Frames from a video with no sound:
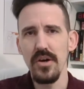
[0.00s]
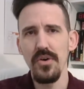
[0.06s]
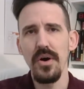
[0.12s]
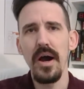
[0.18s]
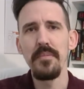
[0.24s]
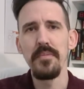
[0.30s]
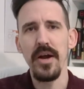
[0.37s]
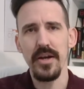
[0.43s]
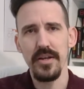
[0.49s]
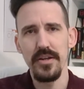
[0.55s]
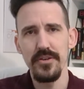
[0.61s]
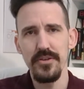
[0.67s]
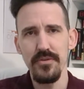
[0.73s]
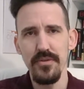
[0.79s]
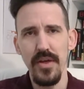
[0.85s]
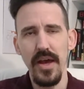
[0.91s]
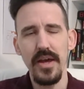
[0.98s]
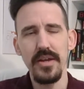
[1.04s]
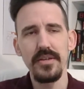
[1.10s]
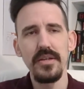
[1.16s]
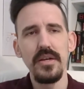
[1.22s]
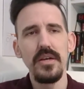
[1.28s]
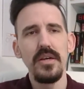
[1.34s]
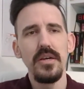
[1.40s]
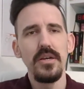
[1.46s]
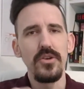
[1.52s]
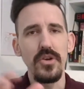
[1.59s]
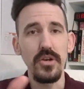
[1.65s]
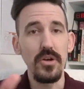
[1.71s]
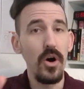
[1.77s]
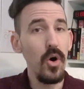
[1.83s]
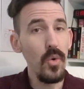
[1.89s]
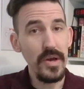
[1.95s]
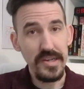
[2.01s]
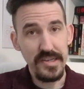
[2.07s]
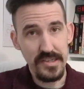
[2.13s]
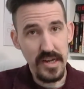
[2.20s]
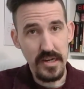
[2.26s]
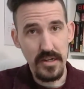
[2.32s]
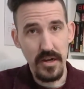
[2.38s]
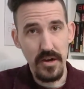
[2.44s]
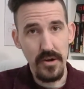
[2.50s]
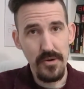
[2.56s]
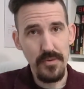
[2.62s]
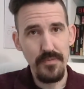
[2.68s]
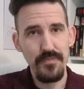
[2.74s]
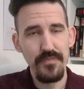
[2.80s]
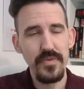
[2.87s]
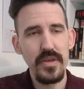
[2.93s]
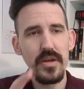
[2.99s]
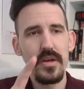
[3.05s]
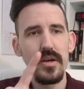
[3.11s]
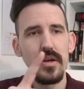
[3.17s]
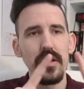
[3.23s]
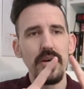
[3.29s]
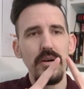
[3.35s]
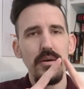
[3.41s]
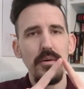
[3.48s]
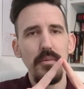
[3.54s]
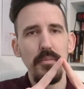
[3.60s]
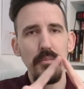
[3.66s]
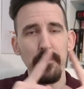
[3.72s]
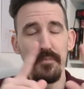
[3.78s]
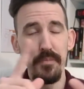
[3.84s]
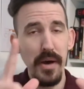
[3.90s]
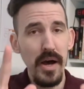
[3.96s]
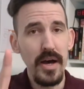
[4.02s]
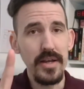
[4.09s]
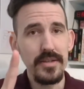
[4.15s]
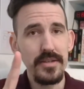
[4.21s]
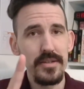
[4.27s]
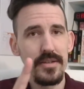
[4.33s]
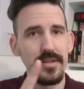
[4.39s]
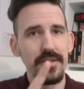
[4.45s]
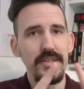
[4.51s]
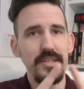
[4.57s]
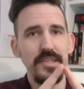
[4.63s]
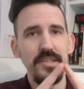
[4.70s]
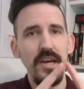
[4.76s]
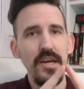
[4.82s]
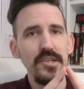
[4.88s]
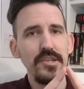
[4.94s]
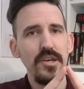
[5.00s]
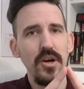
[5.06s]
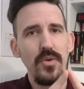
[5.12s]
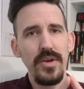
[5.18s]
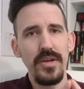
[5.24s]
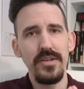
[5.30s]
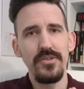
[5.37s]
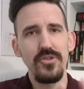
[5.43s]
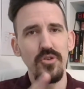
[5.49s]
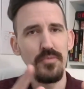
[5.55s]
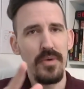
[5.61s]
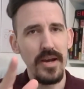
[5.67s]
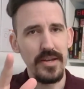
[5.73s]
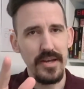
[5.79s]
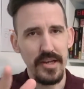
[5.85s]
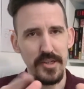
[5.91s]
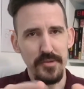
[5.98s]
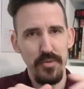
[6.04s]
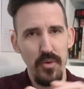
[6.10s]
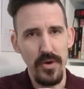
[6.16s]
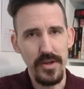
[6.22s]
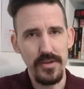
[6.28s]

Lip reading: No, I'm not going to do that. You can always say no. But this does go into my next